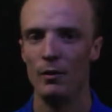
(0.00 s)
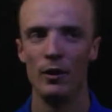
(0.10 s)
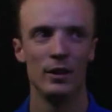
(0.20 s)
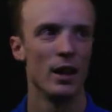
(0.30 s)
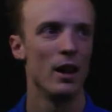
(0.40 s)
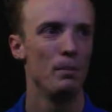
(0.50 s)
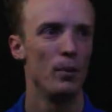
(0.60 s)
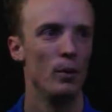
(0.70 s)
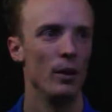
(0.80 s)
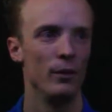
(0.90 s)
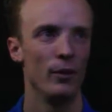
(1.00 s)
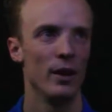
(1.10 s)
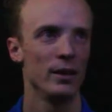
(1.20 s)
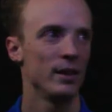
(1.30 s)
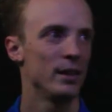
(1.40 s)
For example, if
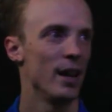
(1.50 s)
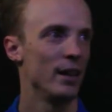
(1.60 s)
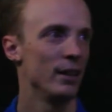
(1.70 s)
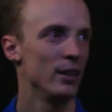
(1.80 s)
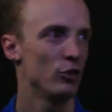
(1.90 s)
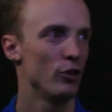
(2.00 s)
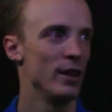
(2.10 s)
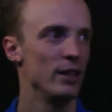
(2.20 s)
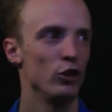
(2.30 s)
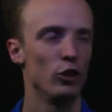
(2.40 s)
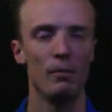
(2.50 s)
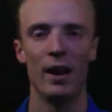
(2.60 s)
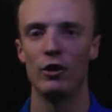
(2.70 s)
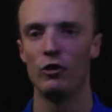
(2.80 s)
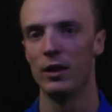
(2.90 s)
I was to take this transition
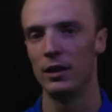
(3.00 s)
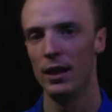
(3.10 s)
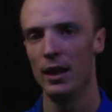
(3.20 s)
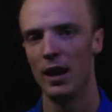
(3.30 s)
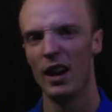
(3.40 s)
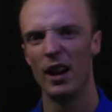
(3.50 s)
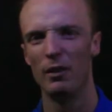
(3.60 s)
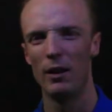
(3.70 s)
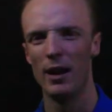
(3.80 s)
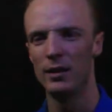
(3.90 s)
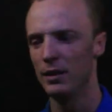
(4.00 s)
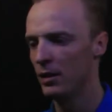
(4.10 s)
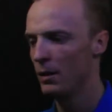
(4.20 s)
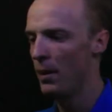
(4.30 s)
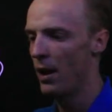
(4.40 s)
matrix here and raise it
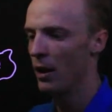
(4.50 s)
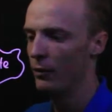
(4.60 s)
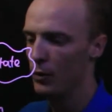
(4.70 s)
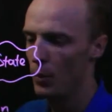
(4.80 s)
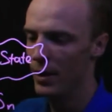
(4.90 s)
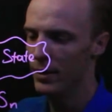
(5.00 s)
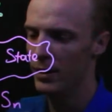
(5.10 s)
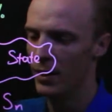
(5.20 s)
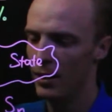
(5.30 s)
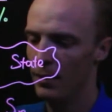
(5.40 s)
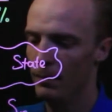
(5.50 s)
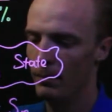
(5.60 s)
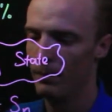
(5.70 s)
to the power of 20,